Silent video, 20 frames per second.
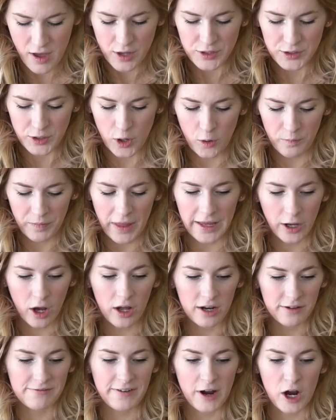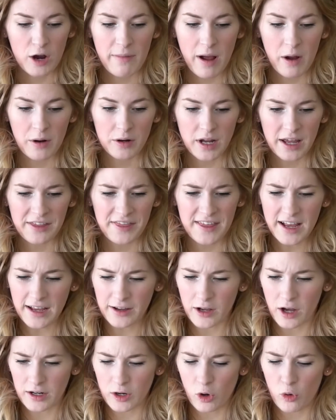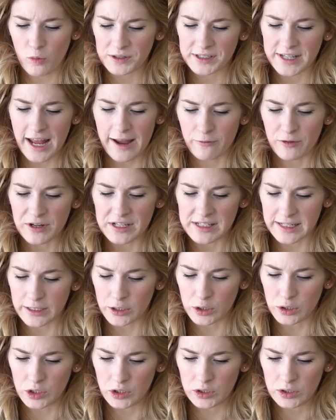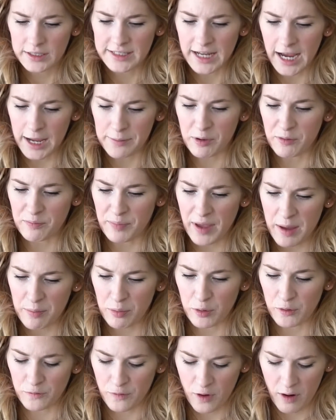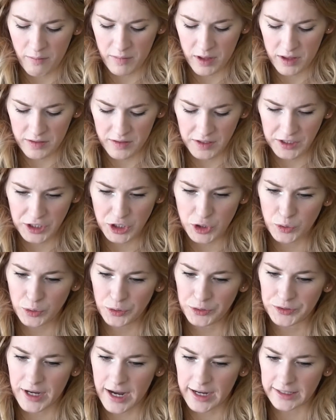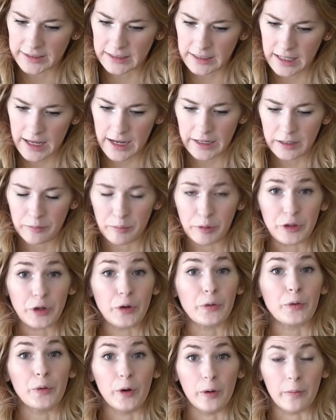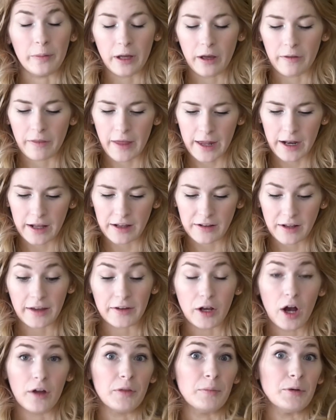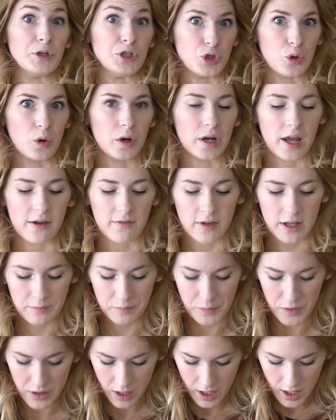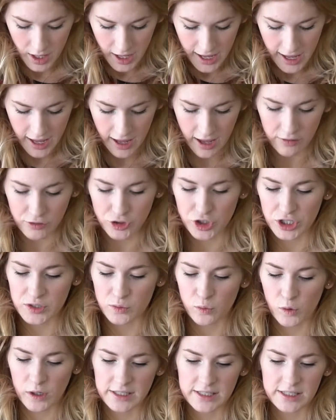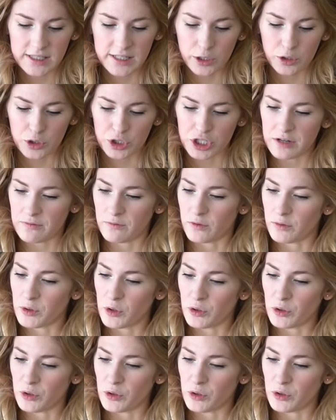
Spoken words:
So I got a fair amount. I think I got almost every single type of paper from the Yuletide line, but don't quote me on that. I got the majority of it. And just one sticker sheet from